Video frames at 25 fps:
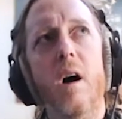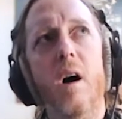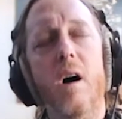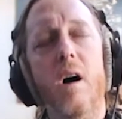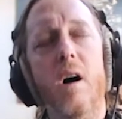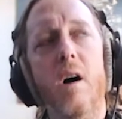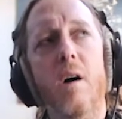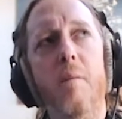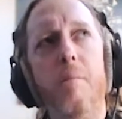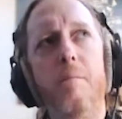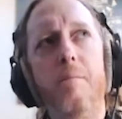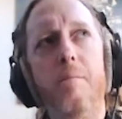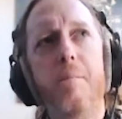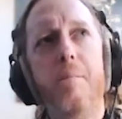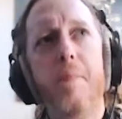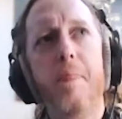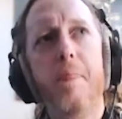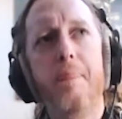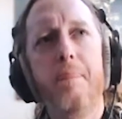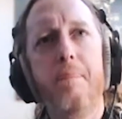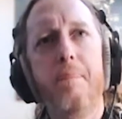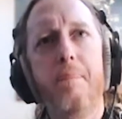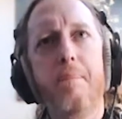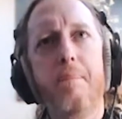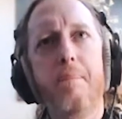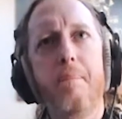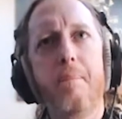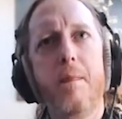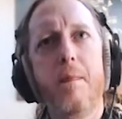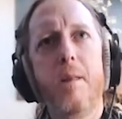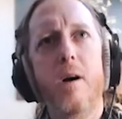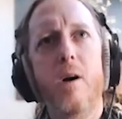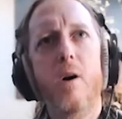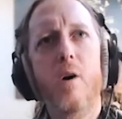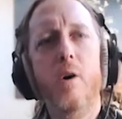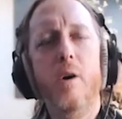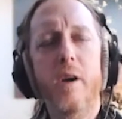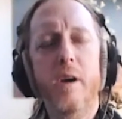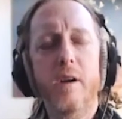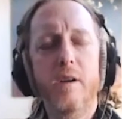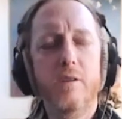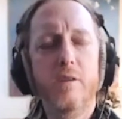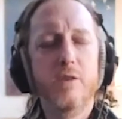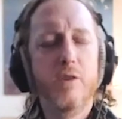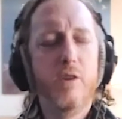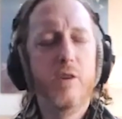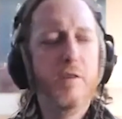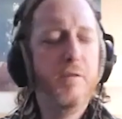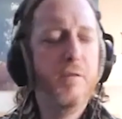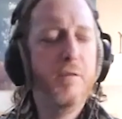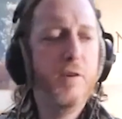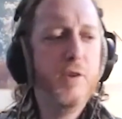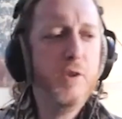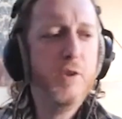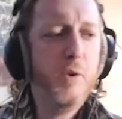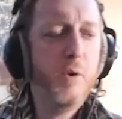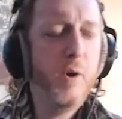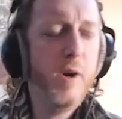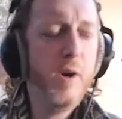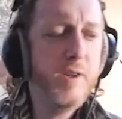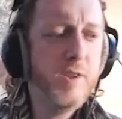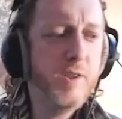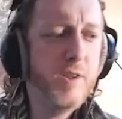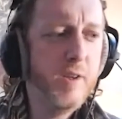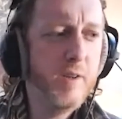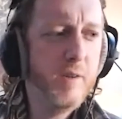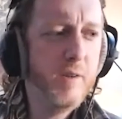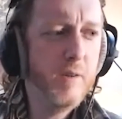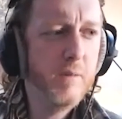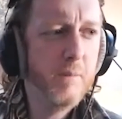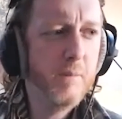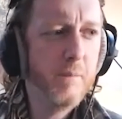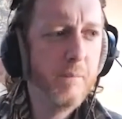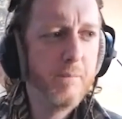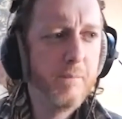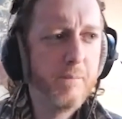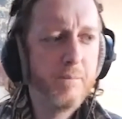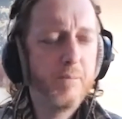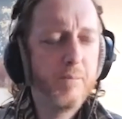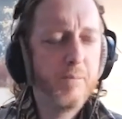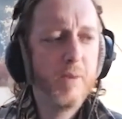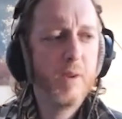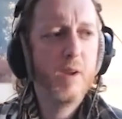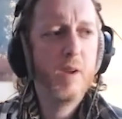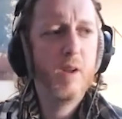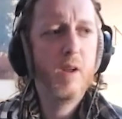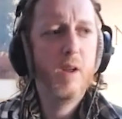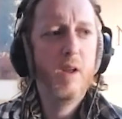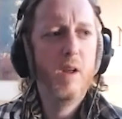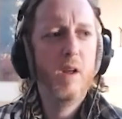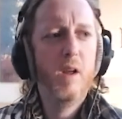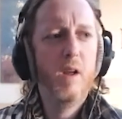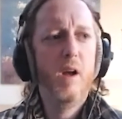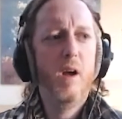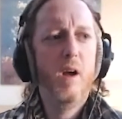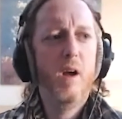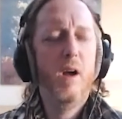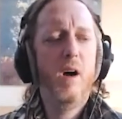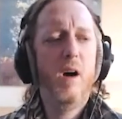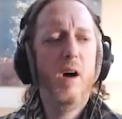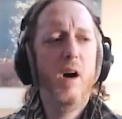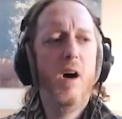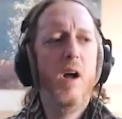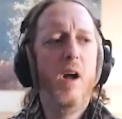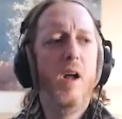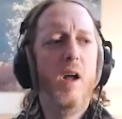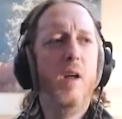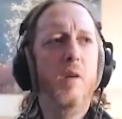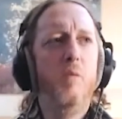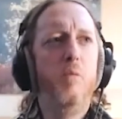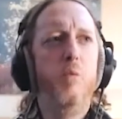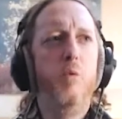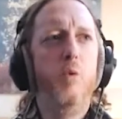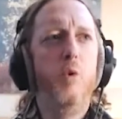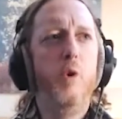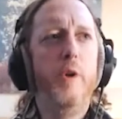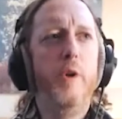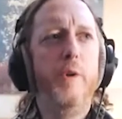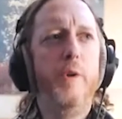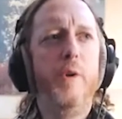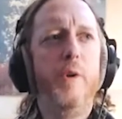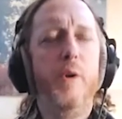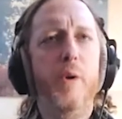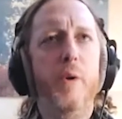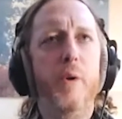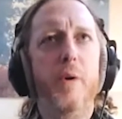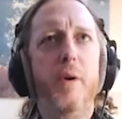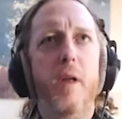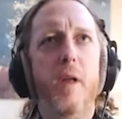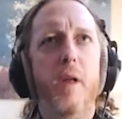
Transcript: Um, okay, so the first question I would